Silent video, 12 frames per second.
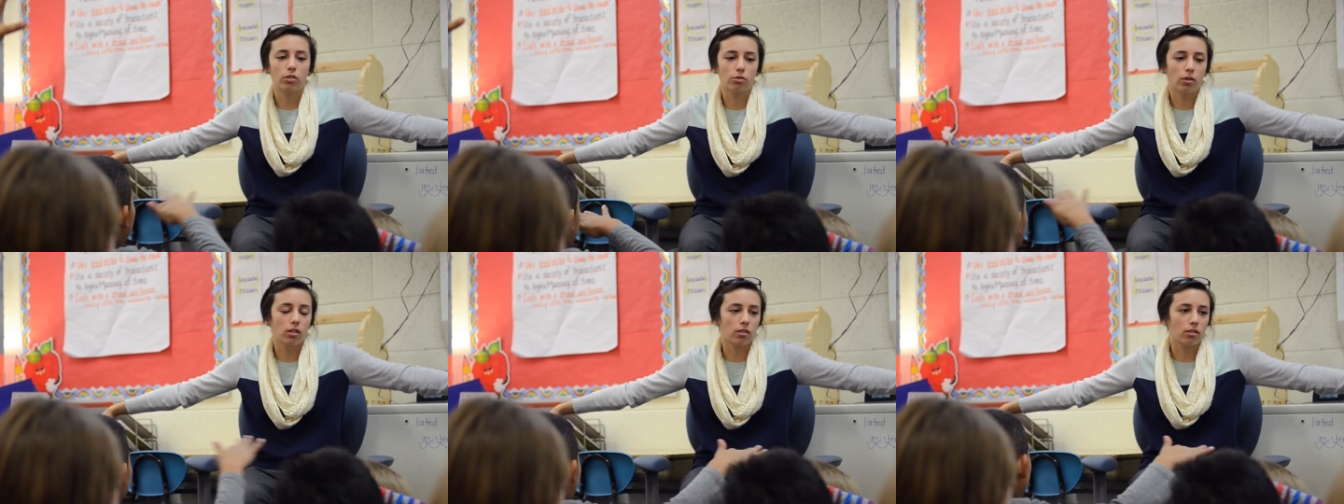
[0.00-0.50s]
Which
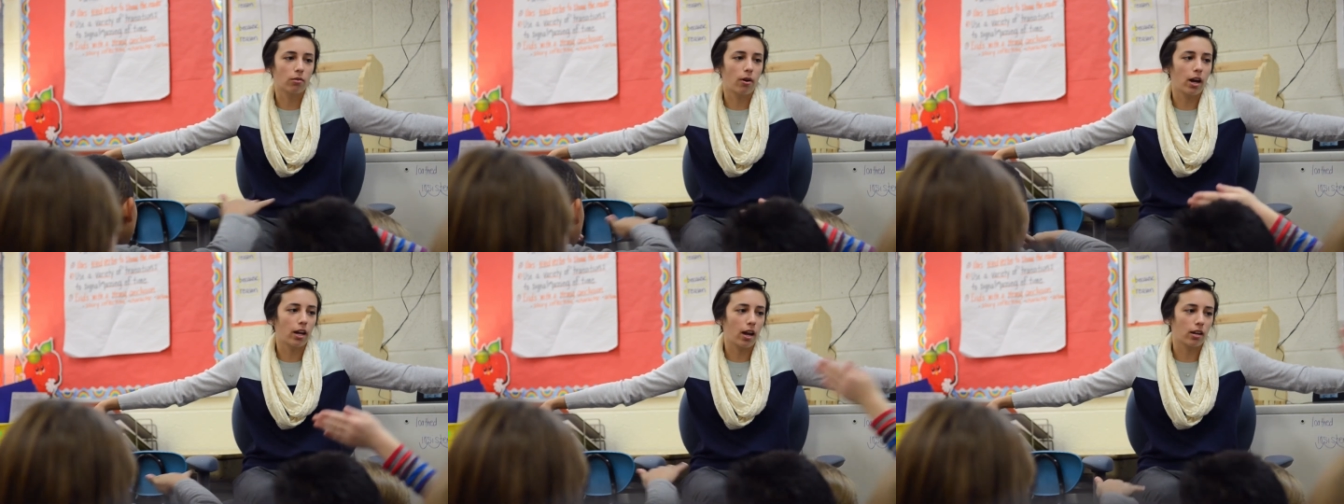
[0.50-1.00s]
way does the
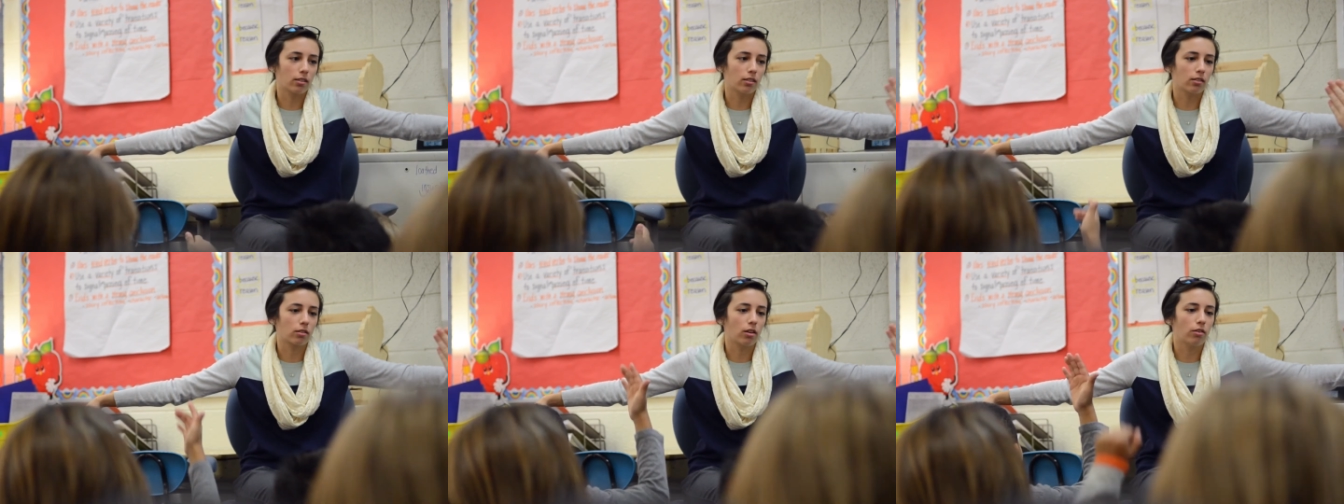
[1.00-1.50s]
y
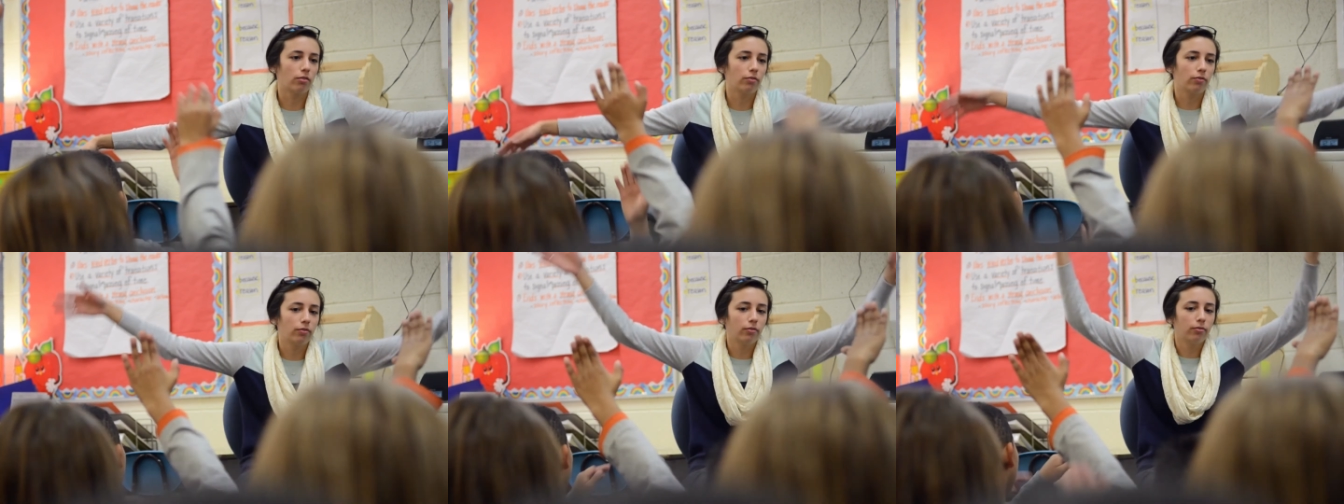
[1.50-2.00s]
axis go?
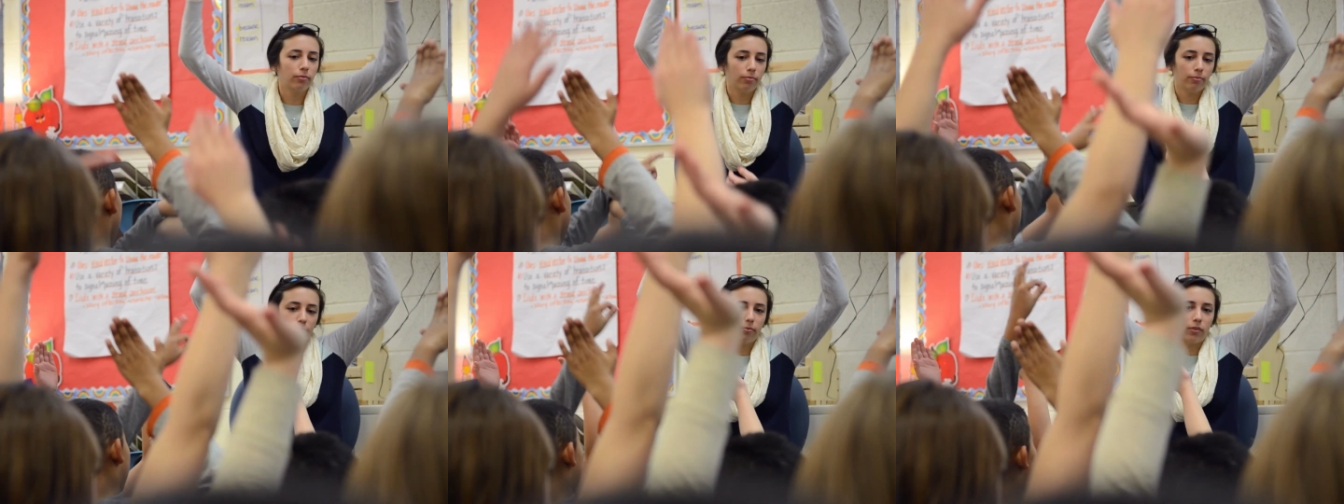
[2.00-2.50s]

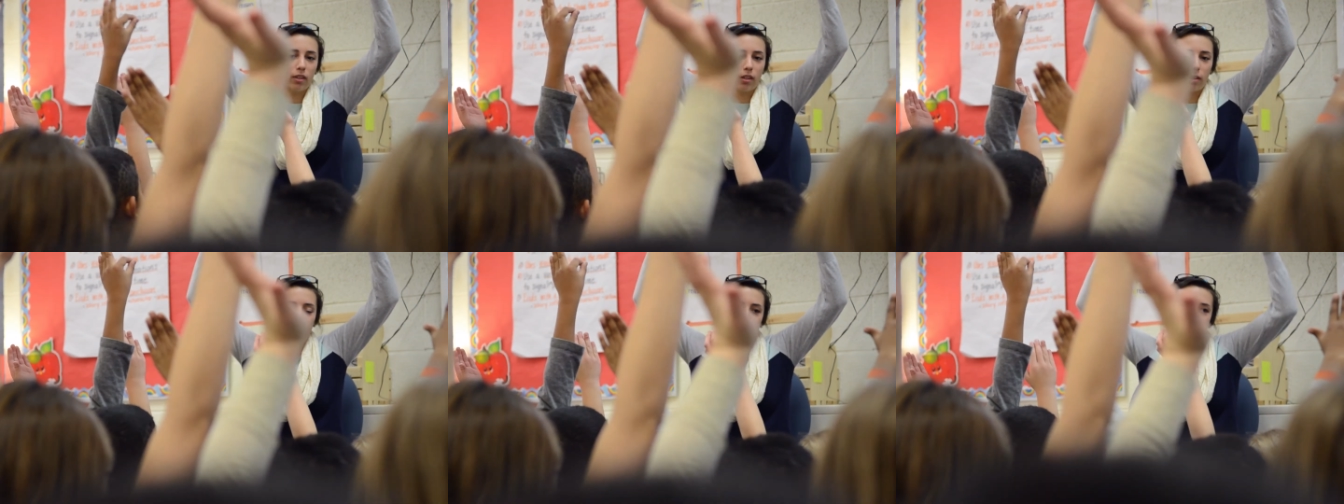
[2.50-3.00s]

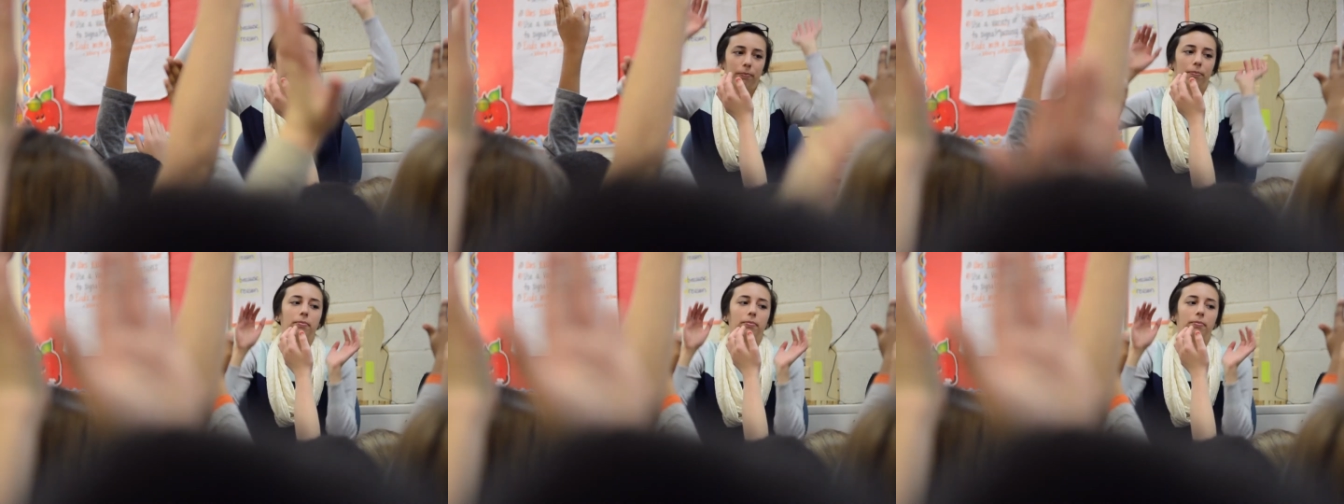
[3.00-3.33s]
Personally,